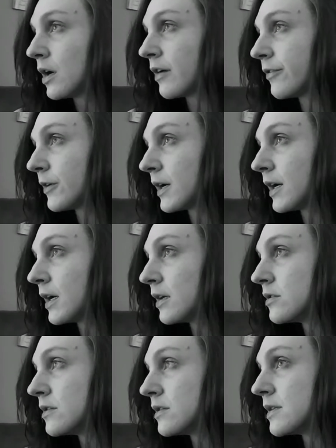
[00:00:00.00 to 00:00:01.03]
I
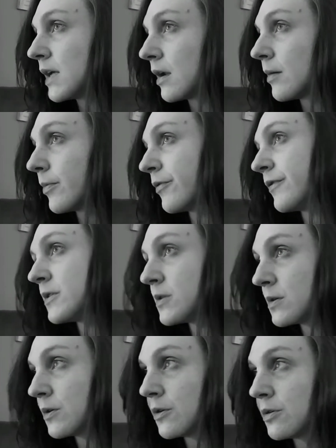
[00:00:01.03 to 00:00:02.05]
forgot to set up a
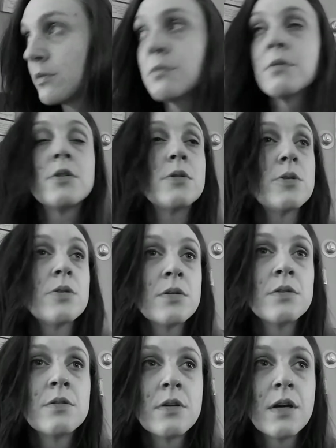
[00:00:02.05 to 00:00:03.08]
physical, which
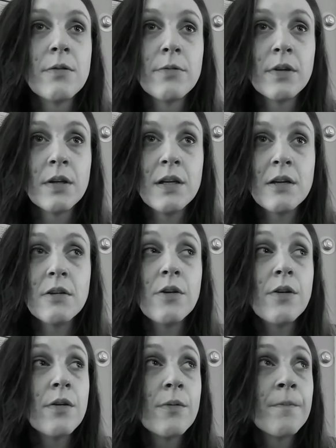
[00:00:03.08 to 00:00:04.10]
I really need to
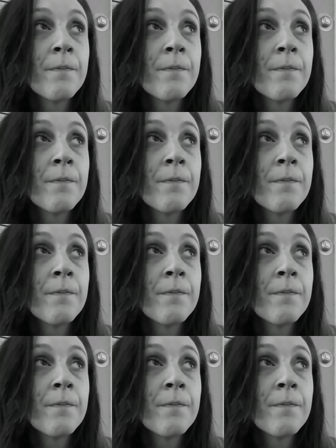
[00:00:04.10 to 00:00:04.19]
do.